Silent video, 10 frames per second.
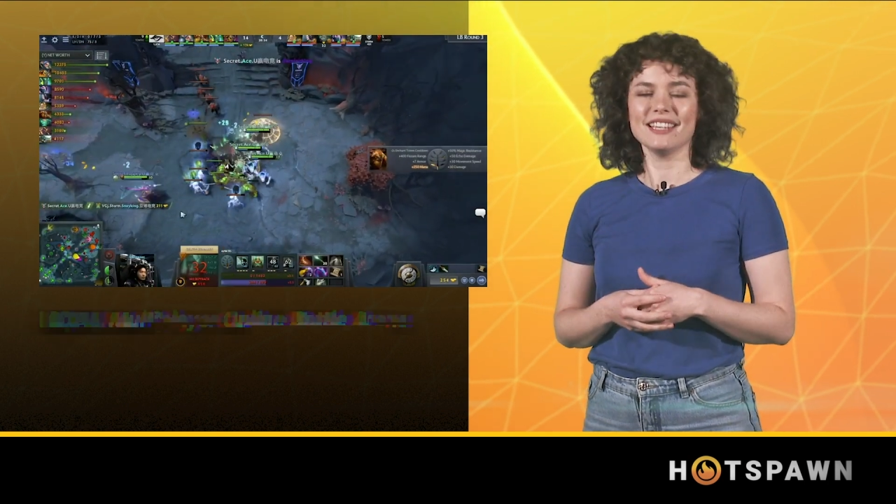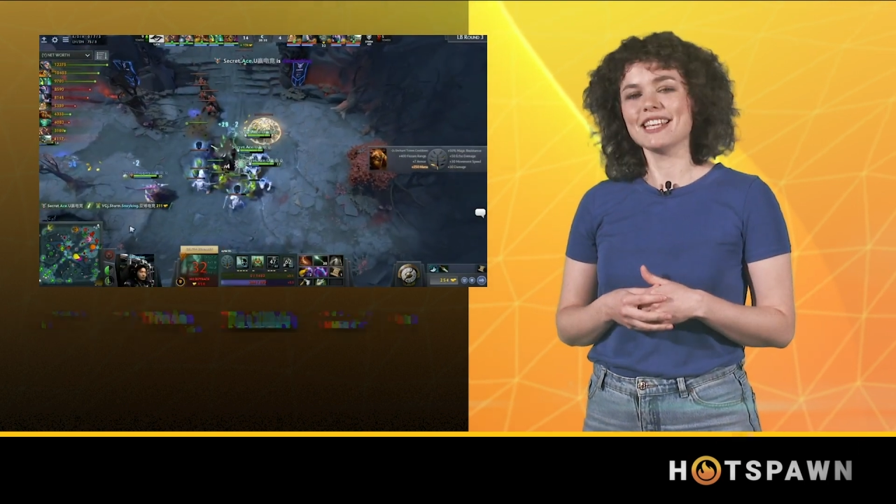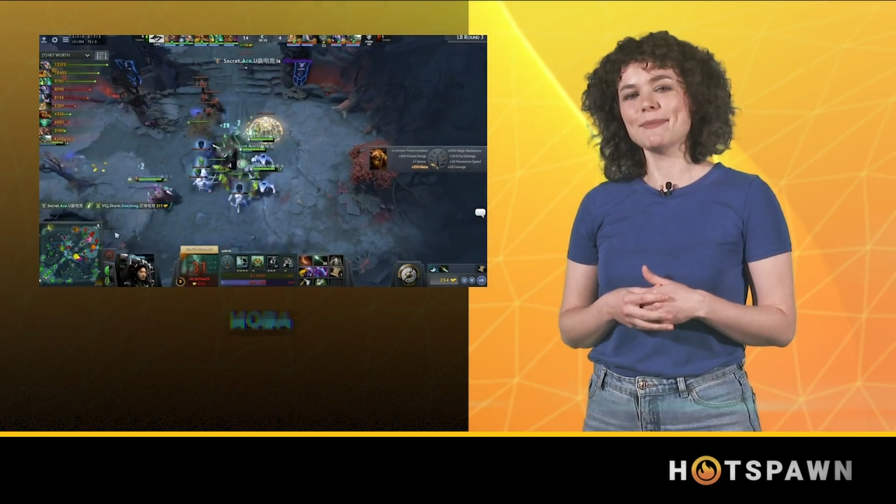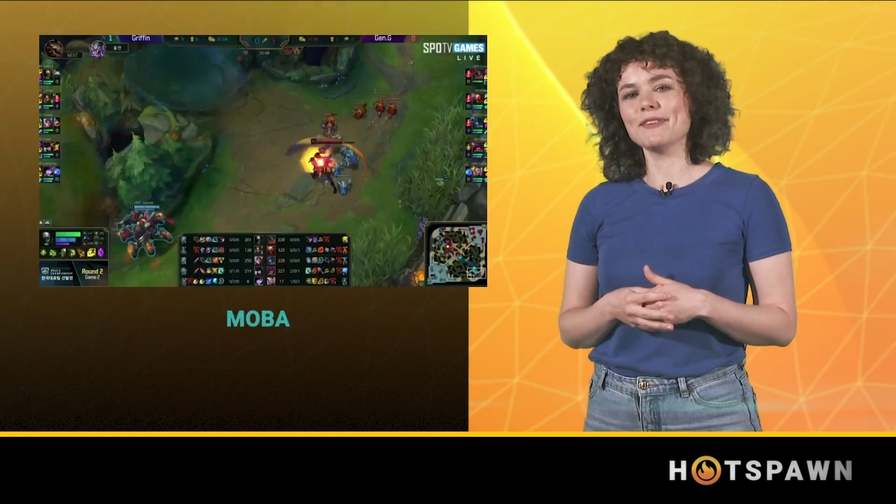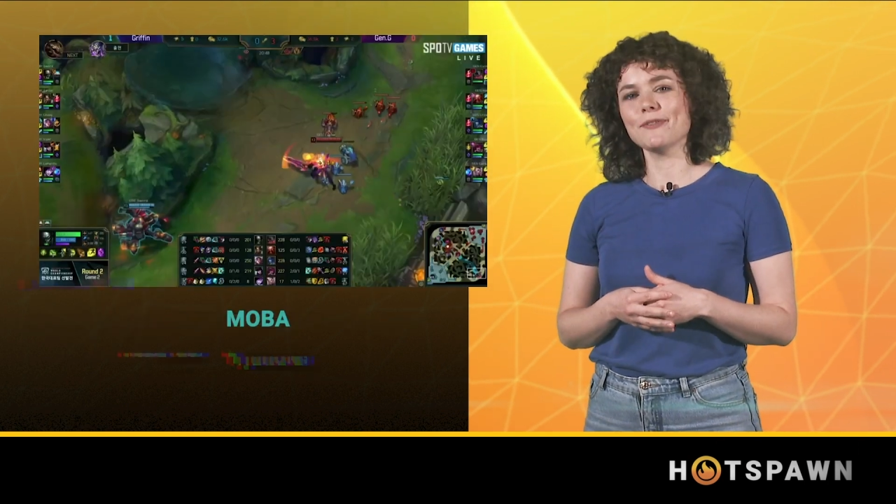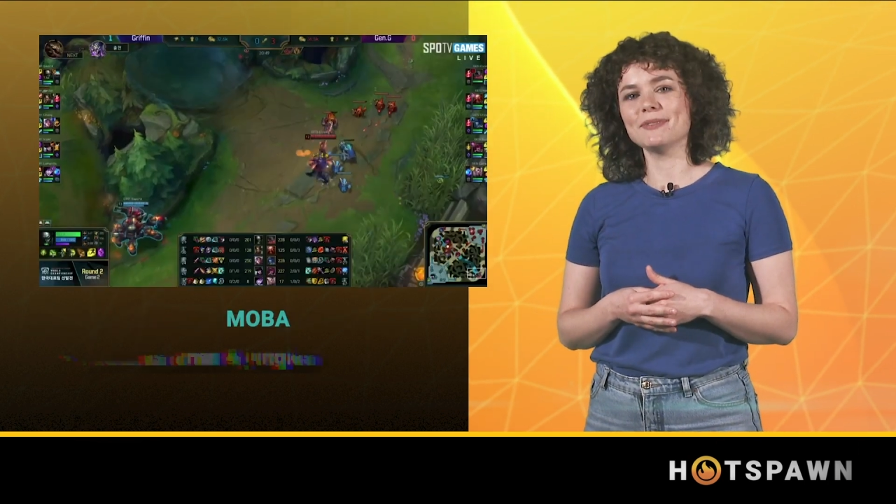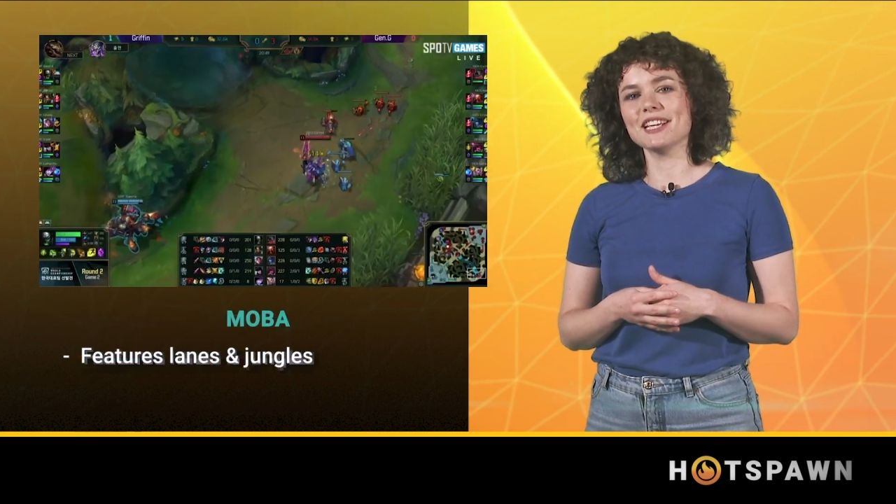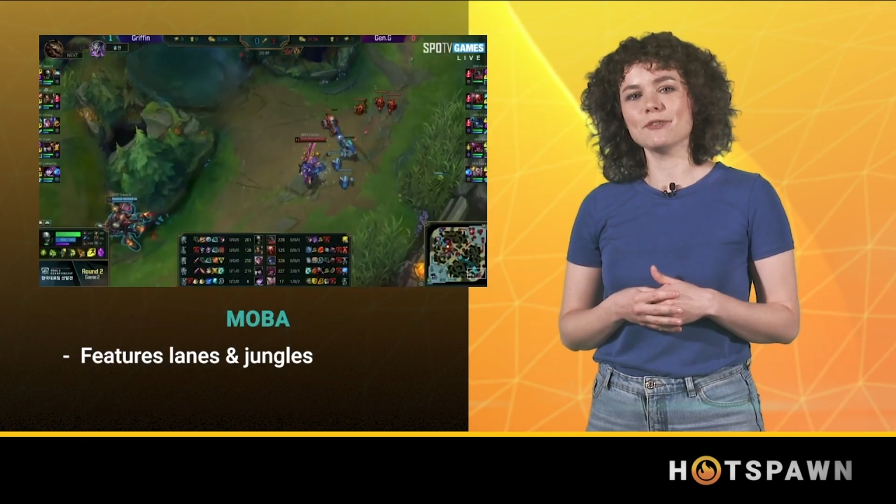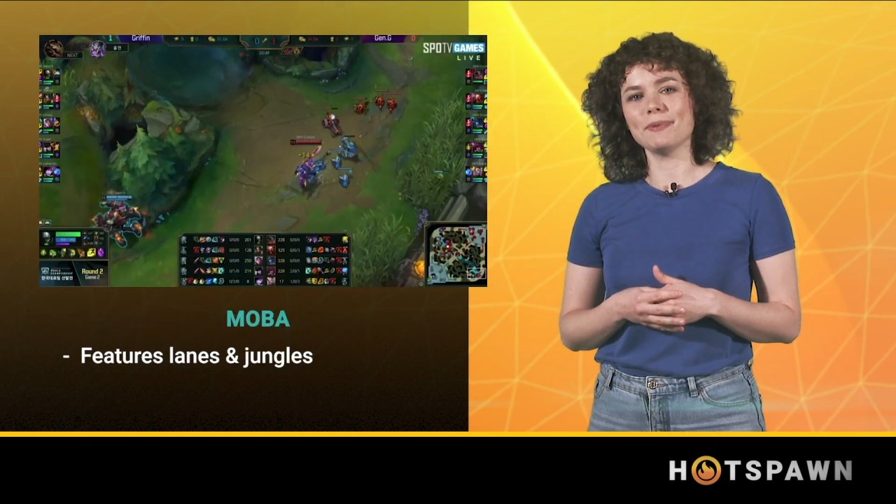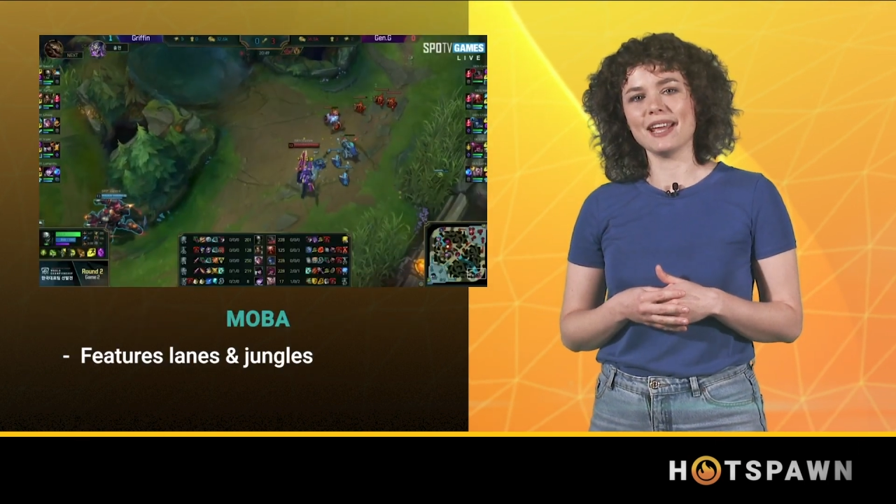Stemming from
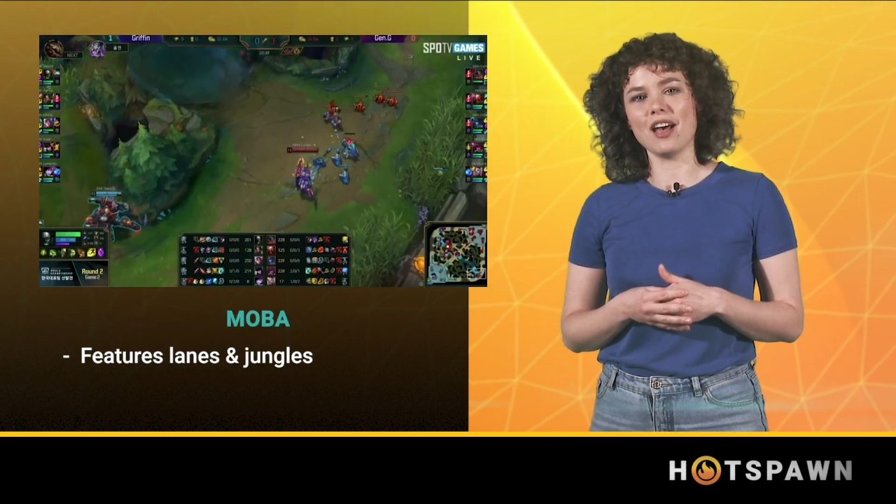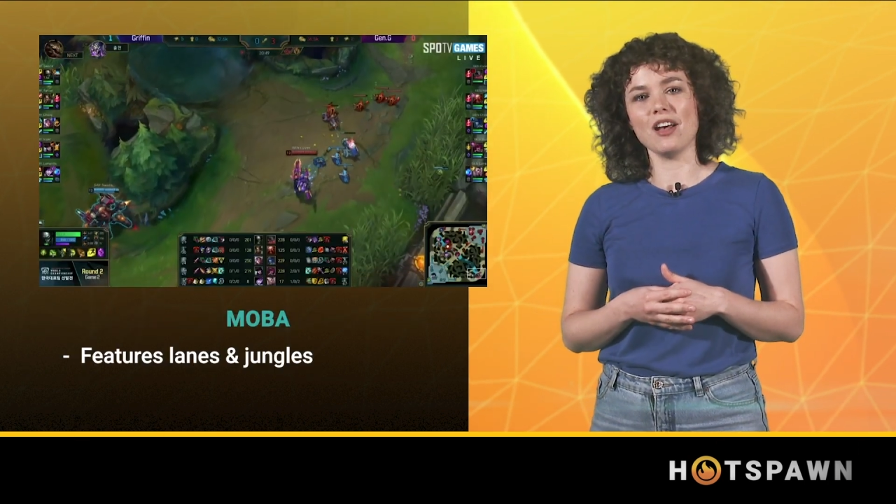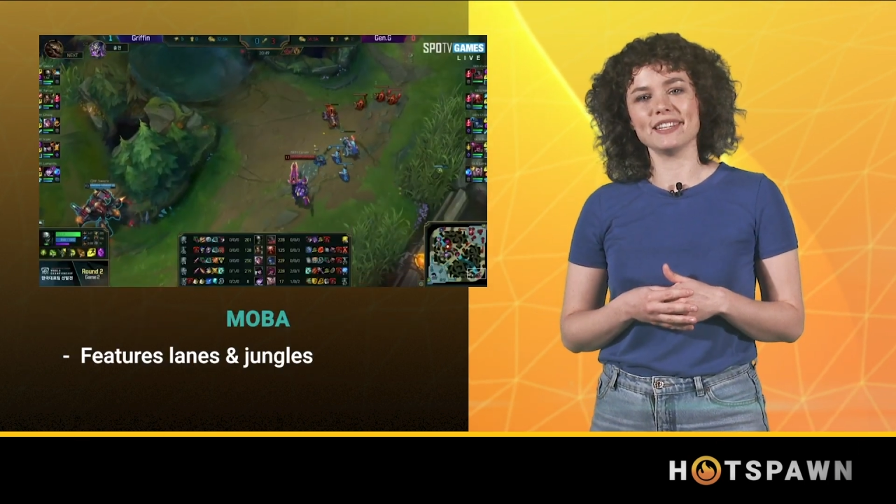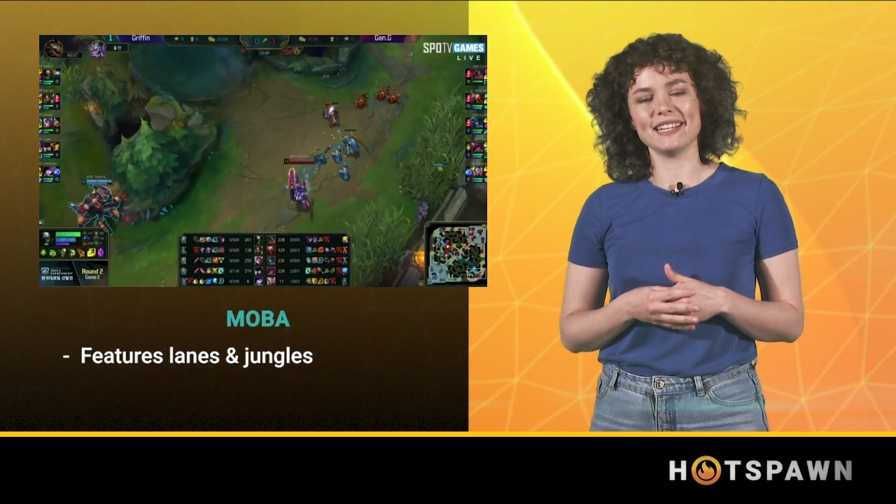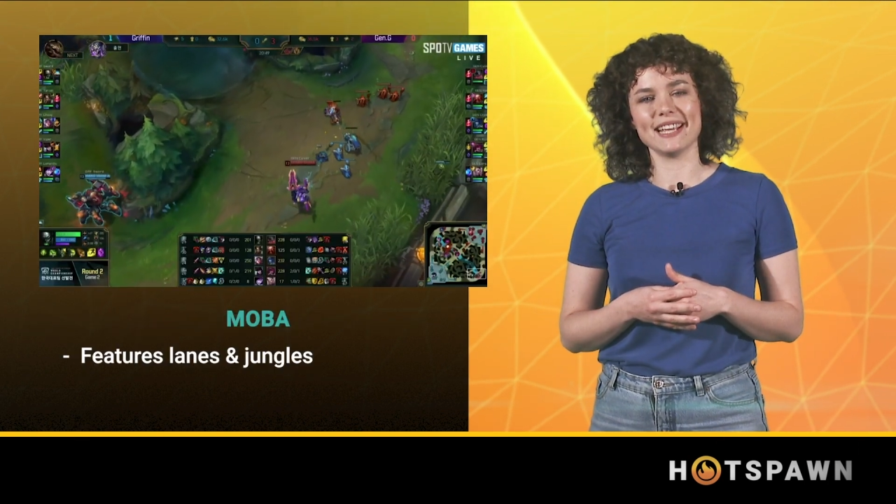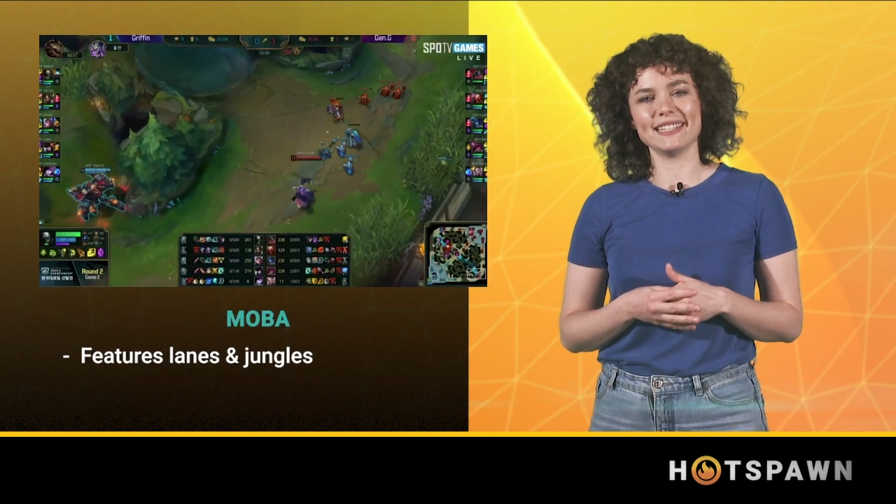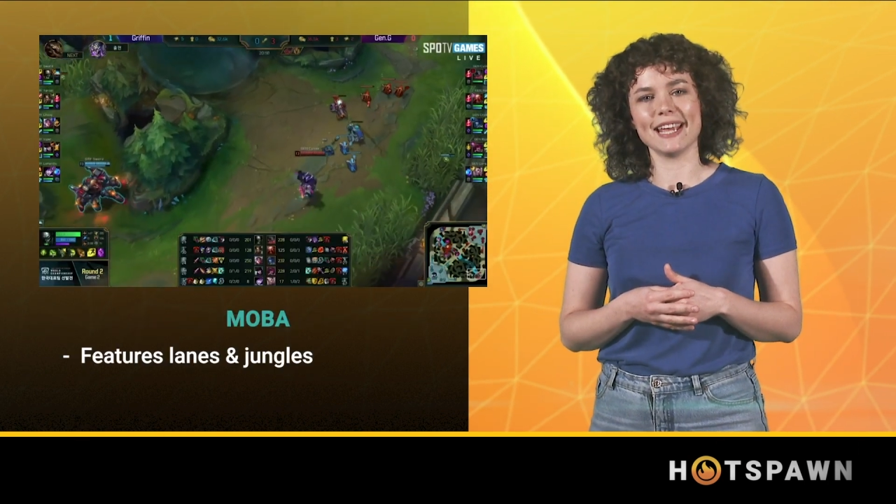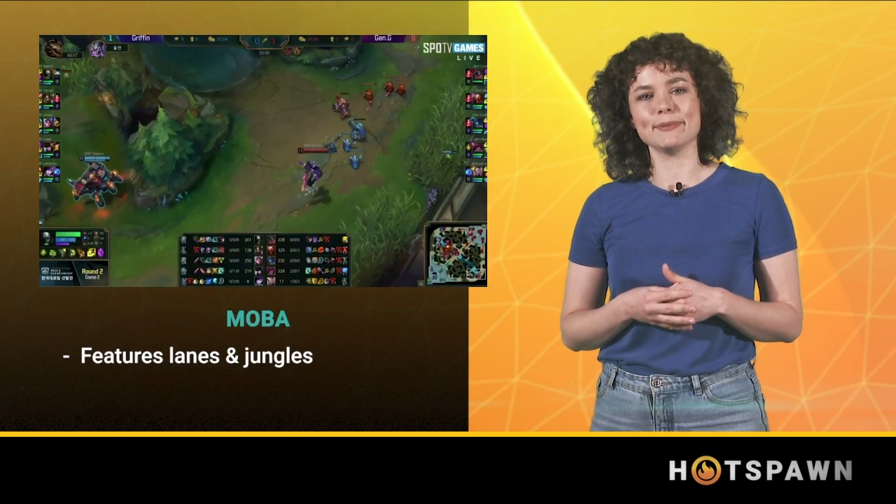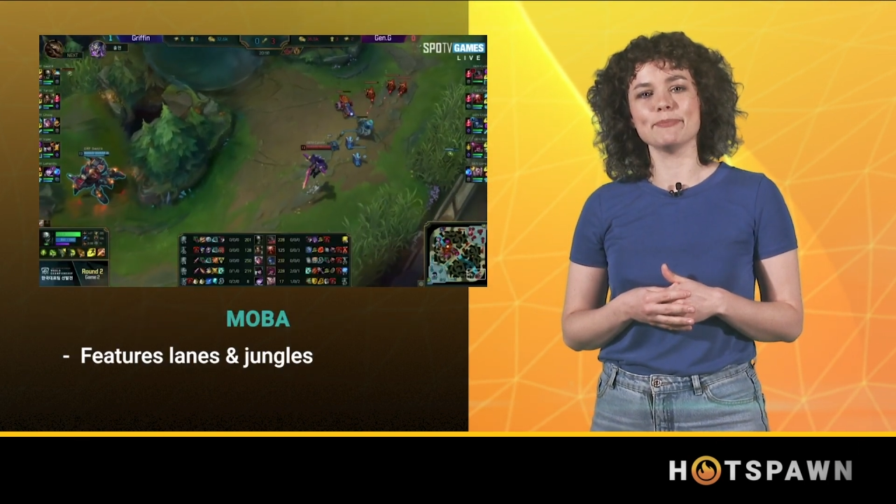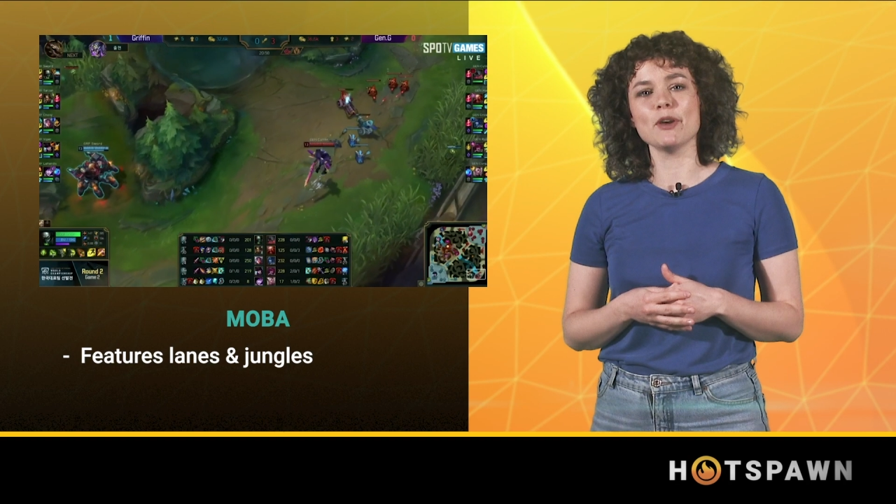single-player RTS games,